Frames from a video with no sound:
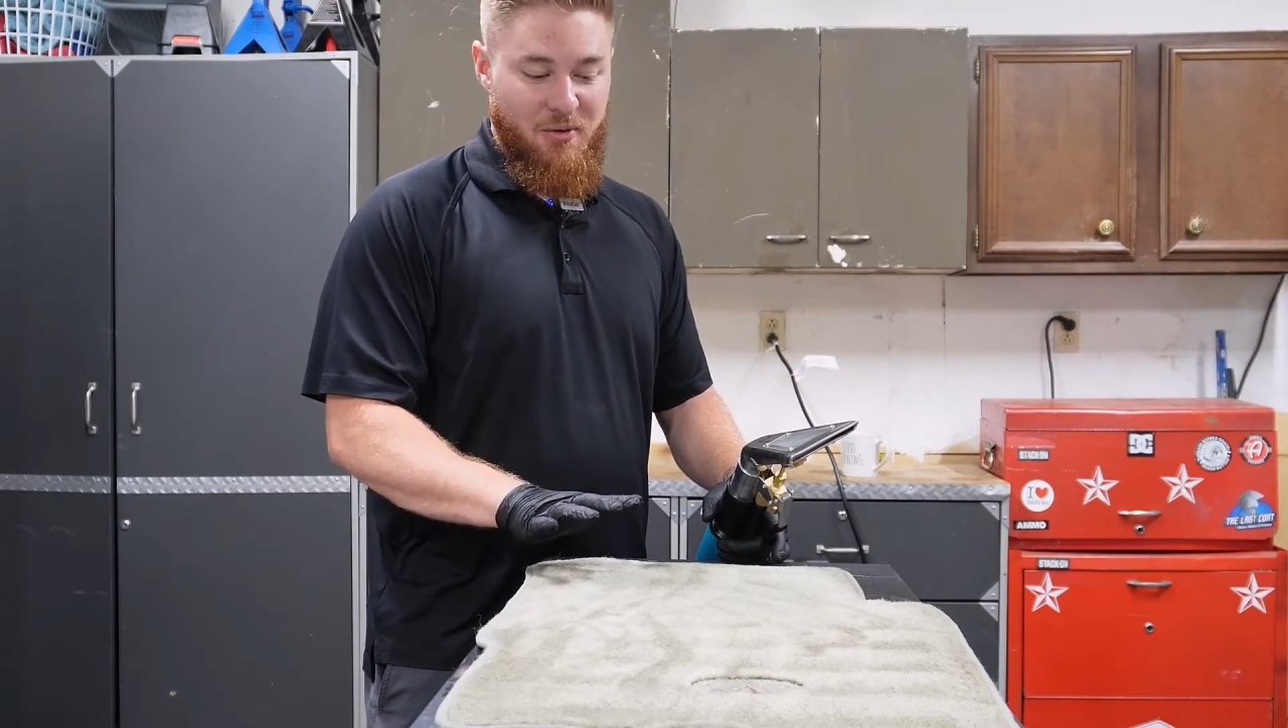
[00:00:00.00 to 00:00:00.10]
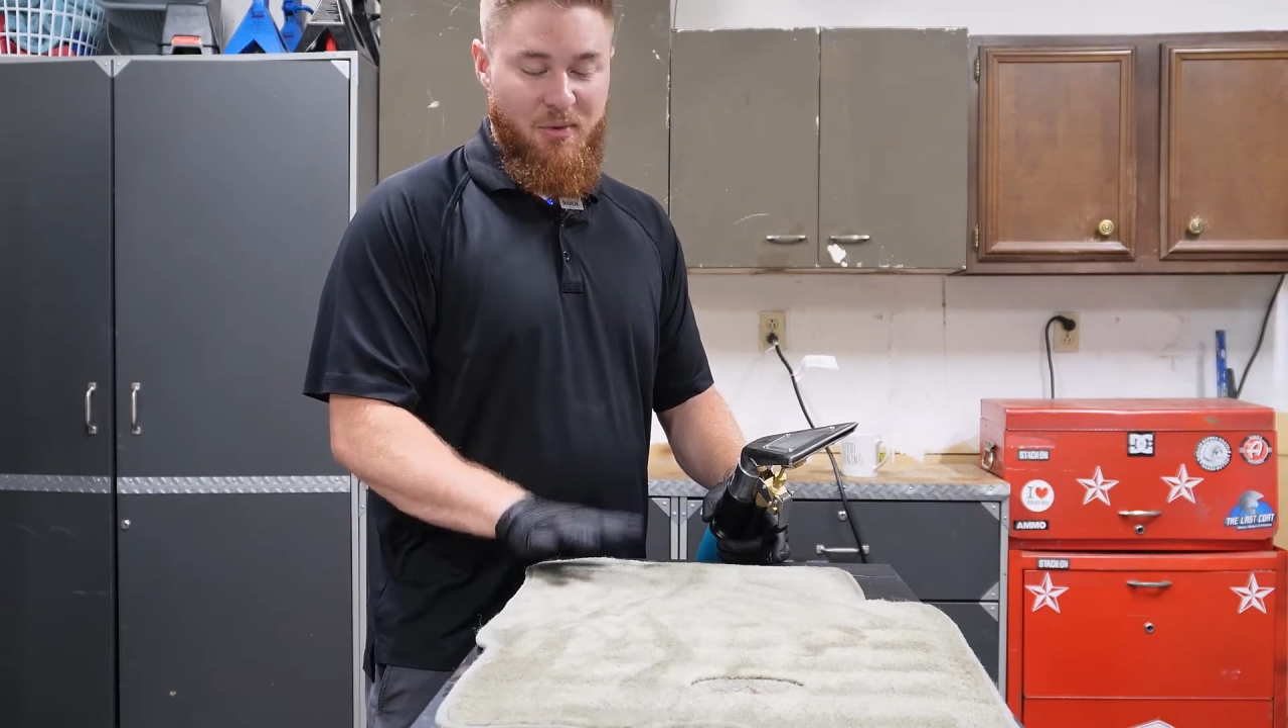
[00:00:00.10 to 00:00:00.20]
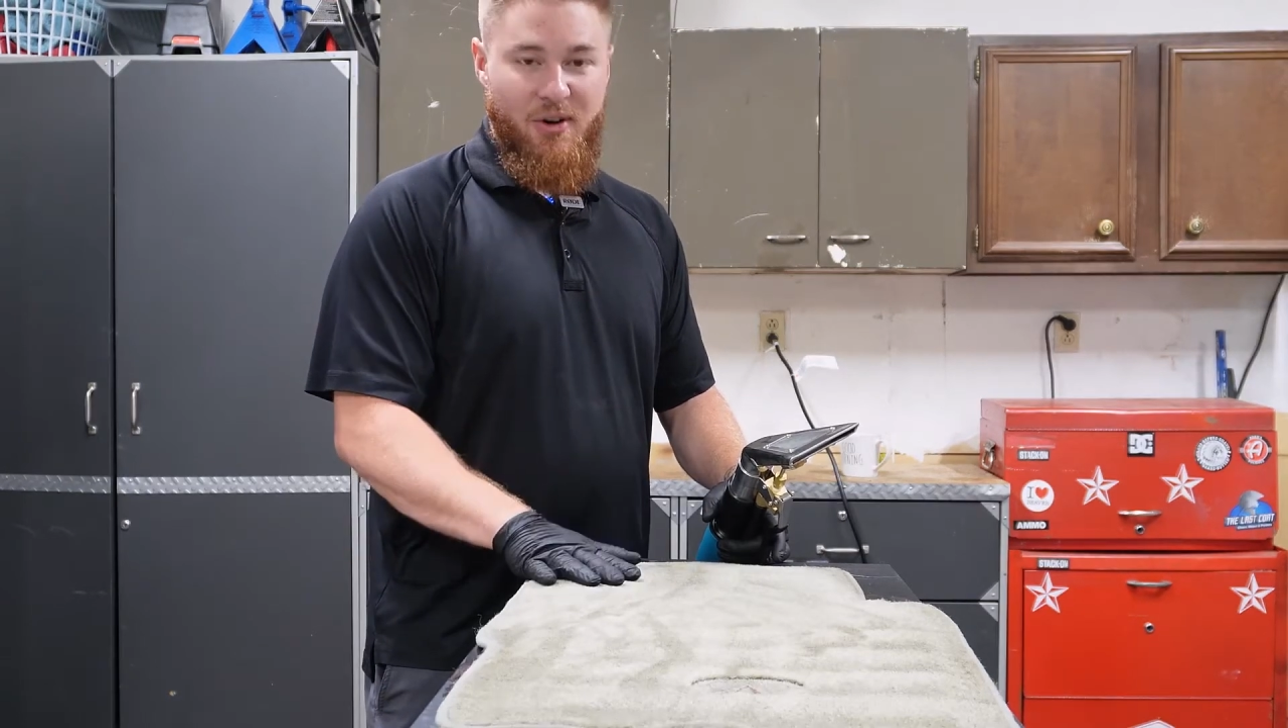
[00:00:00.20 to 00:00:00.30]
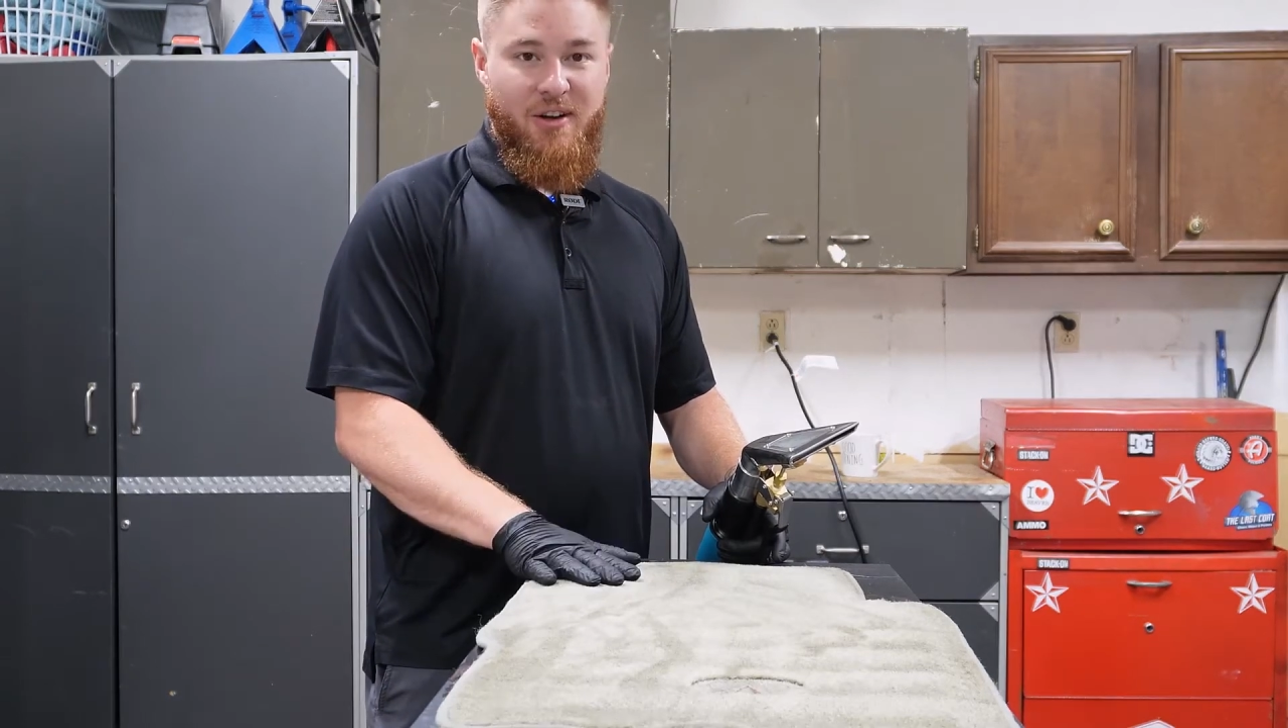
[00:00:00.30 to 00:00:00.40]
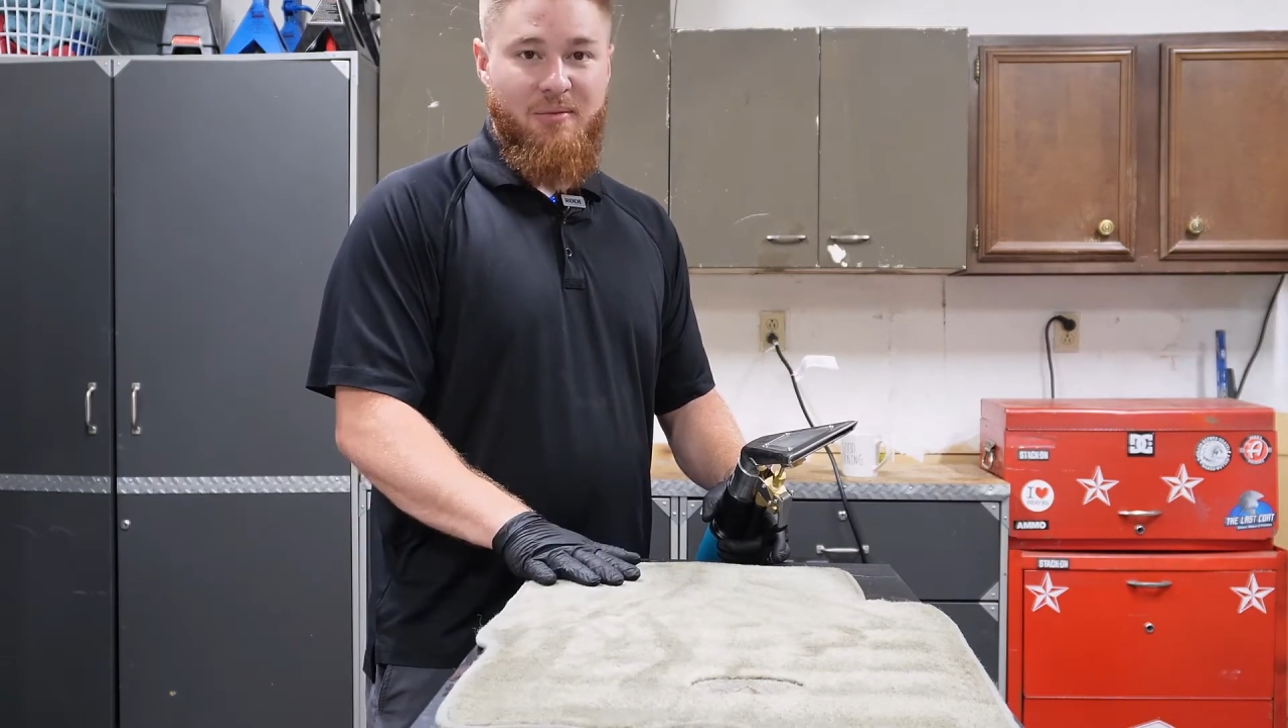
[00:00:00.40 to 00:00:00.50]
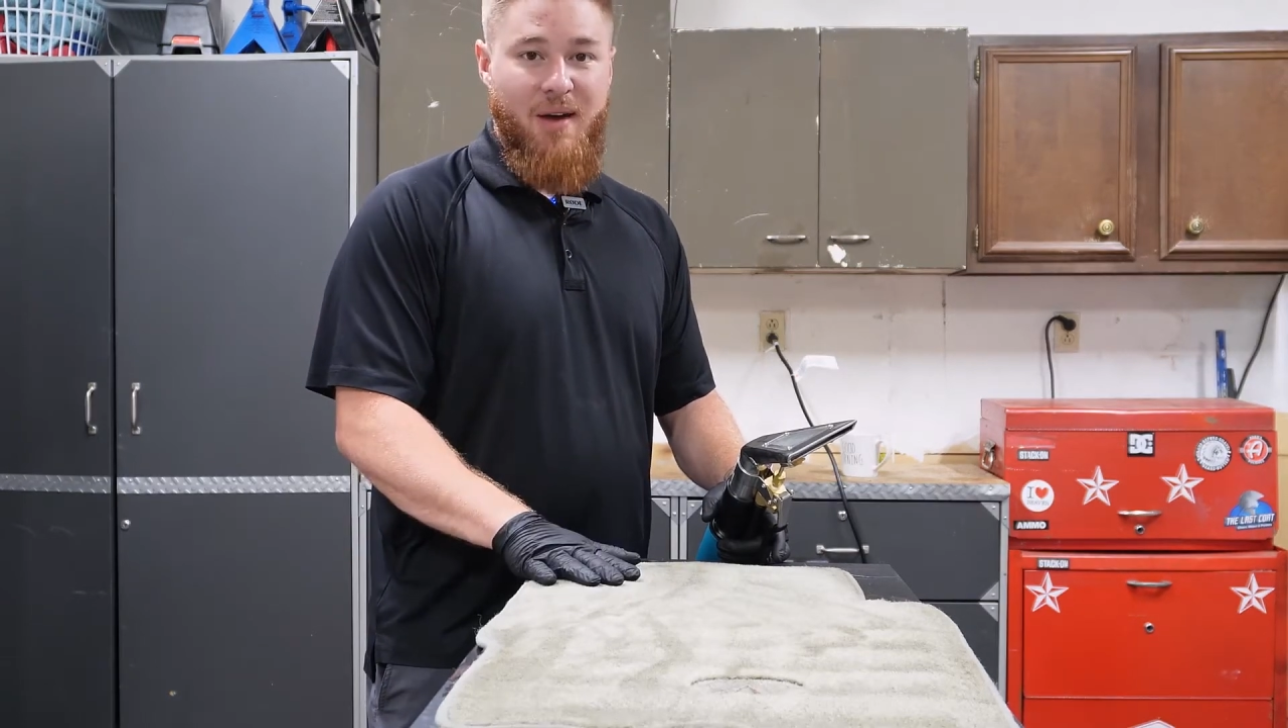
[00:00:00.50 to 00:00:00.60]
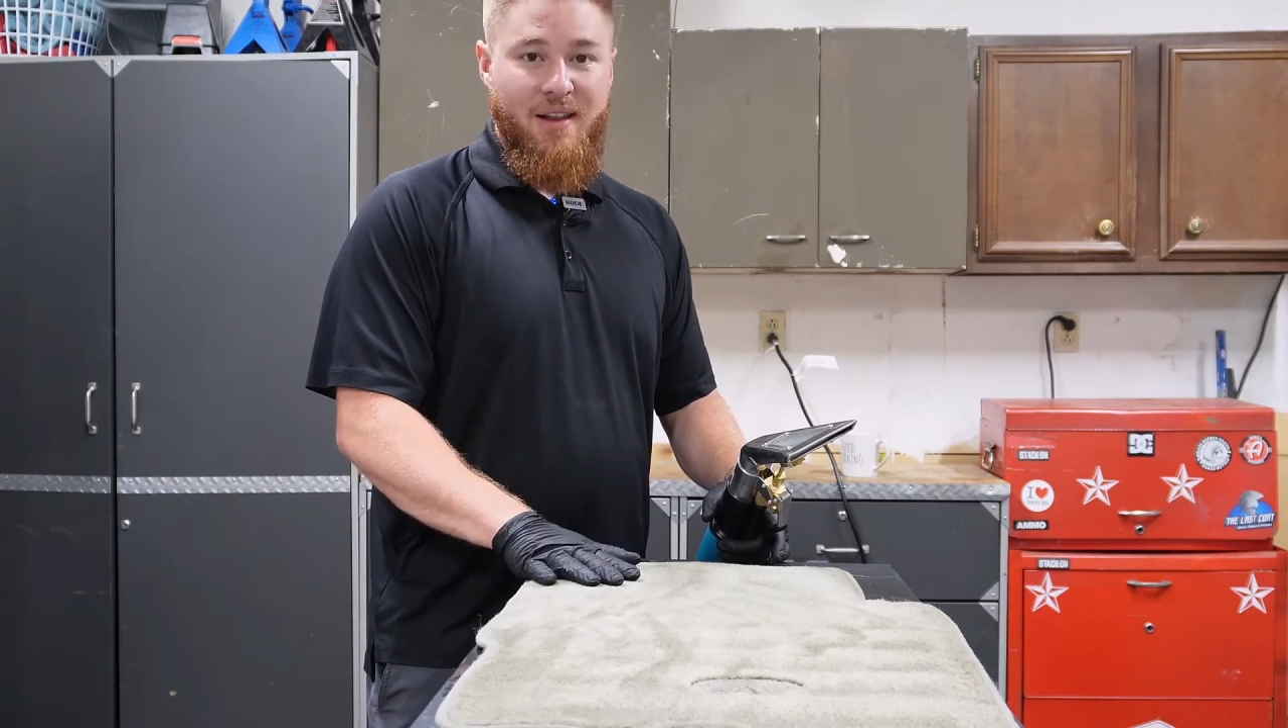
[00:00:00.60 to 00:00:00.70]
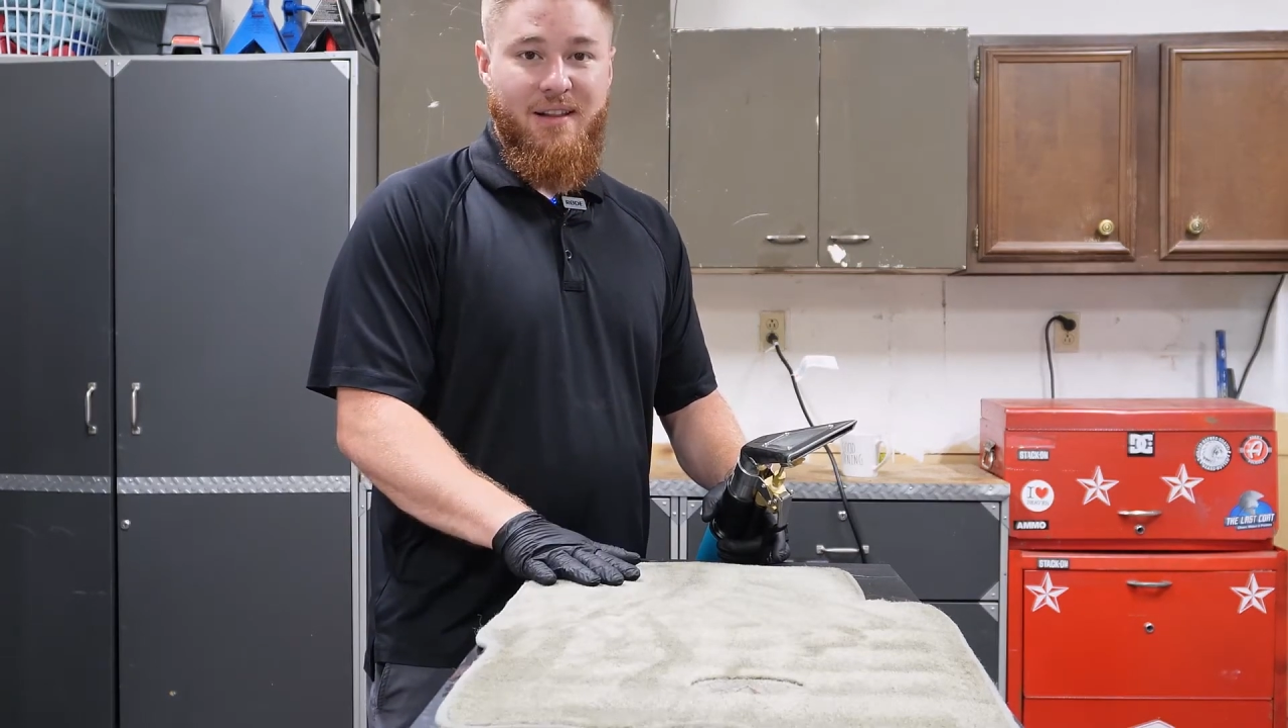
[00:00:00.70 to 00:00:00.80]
burning my